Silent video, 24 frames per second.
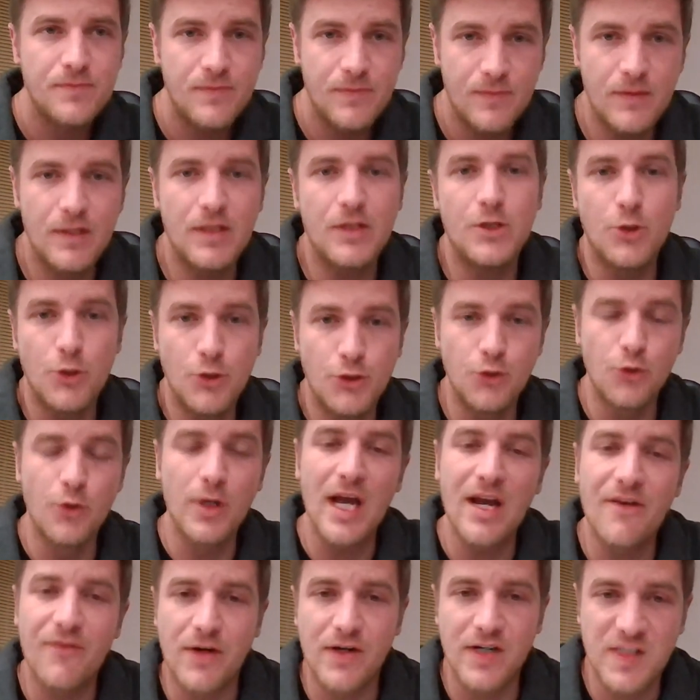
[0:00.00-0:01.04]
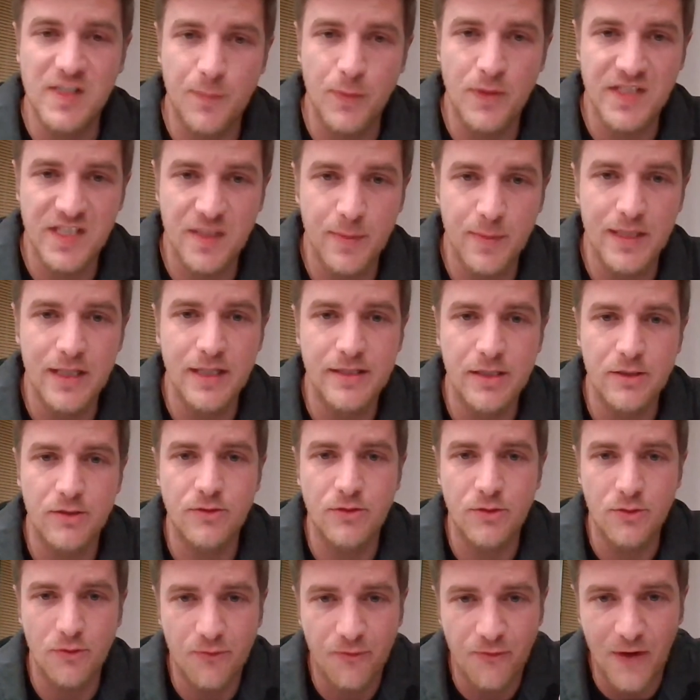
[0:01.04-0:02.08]
you do have a responsibility
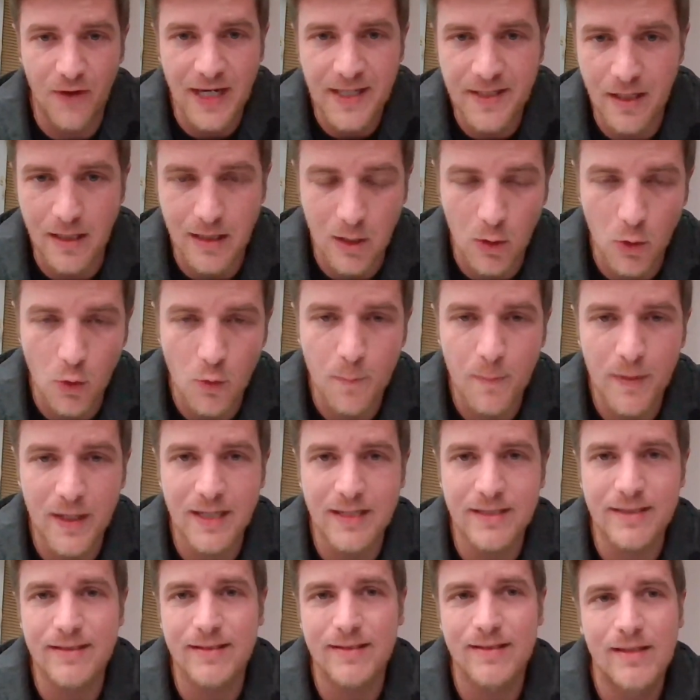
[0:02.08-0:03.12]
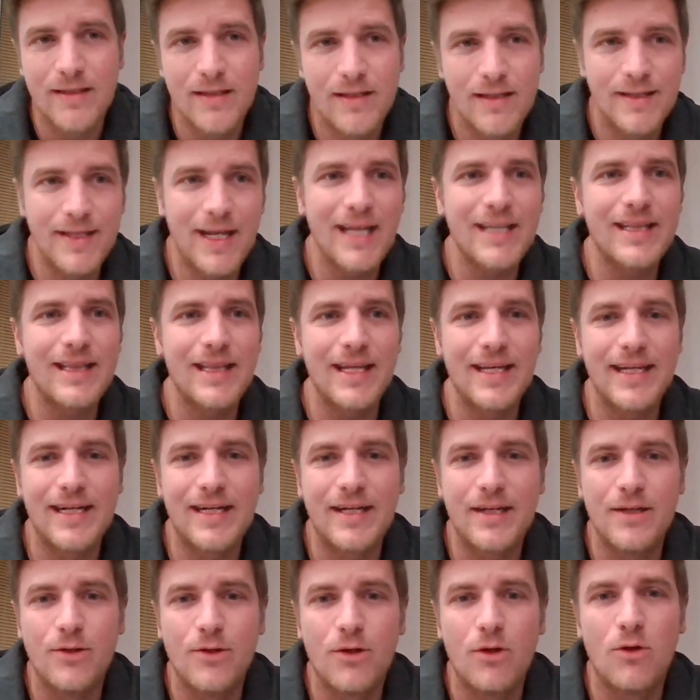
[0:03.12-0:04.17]
to find a load but not like
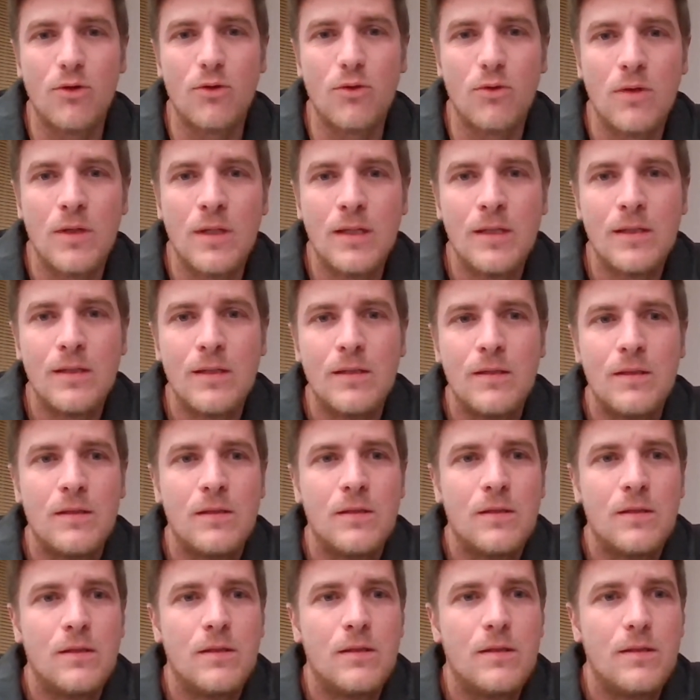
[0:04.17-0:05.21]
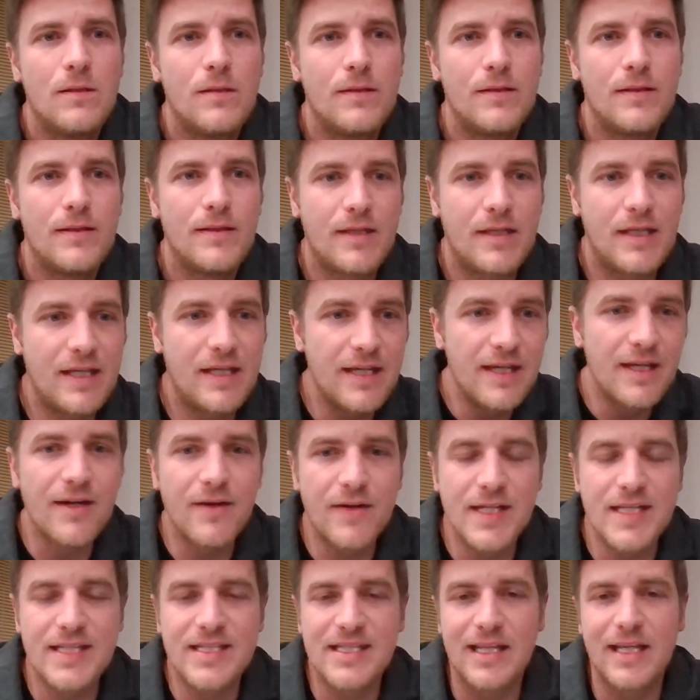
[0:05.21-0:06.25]
you know here
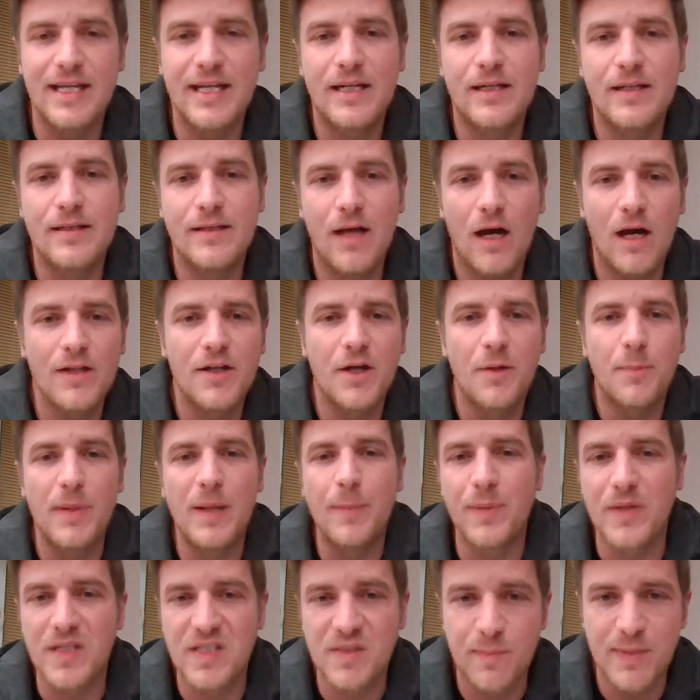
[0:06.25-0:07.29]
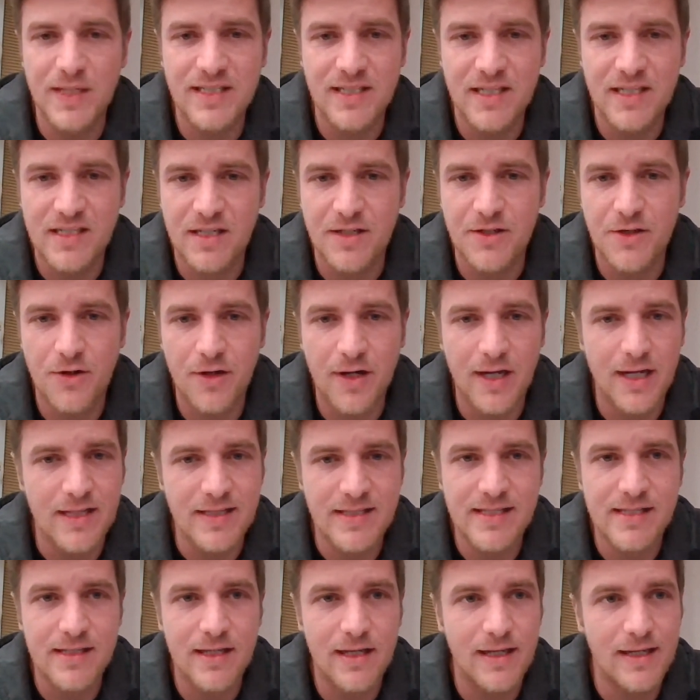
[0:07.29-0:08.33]
it's like other people's business in your
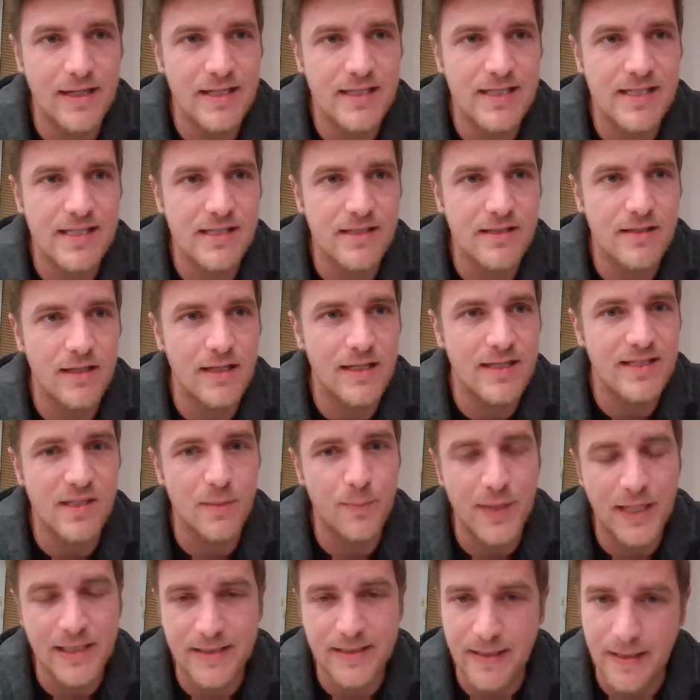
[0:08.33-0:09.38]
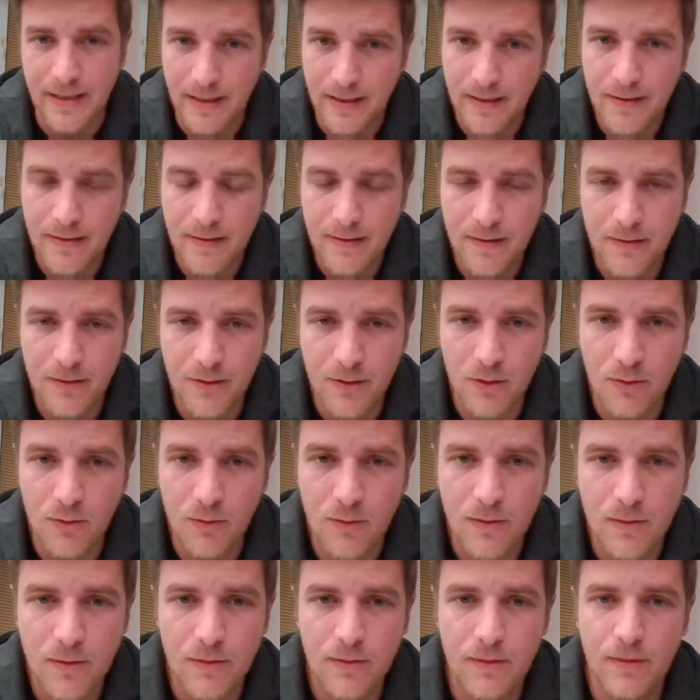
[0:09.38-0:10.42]
hands and it's it's a big thing you know
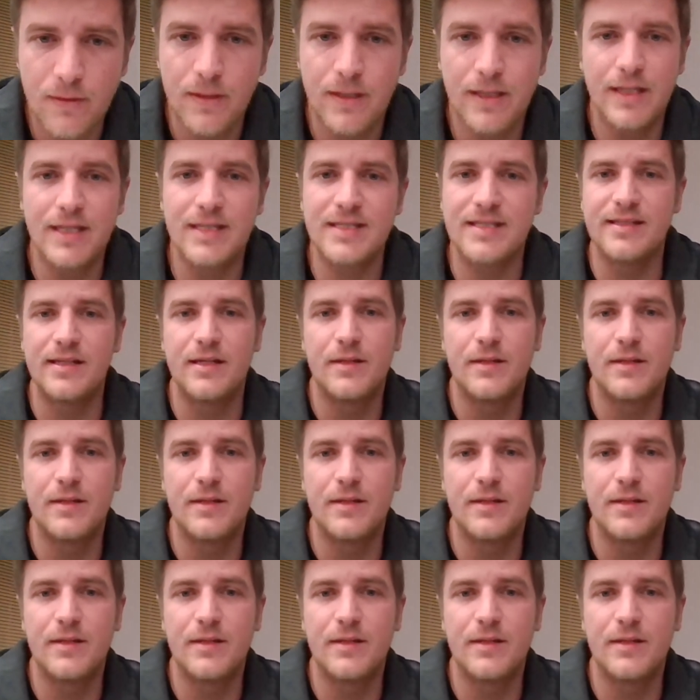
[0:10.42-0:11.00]
it's their